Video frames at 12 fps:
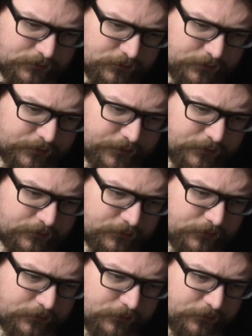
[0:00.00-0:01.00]

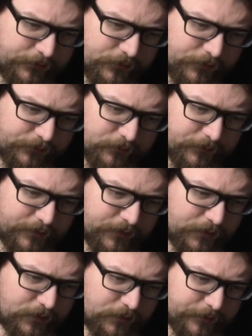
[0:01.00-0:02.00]
then we've got something
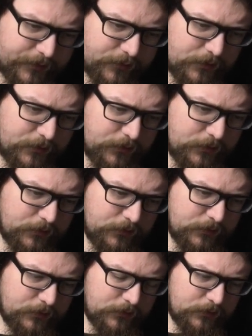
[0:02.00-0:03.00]
in common,
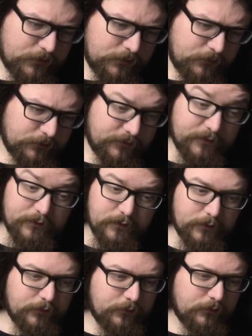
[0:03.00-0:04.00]
which is
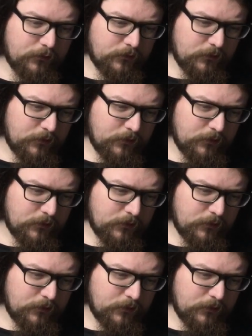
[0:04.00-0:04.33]
nice.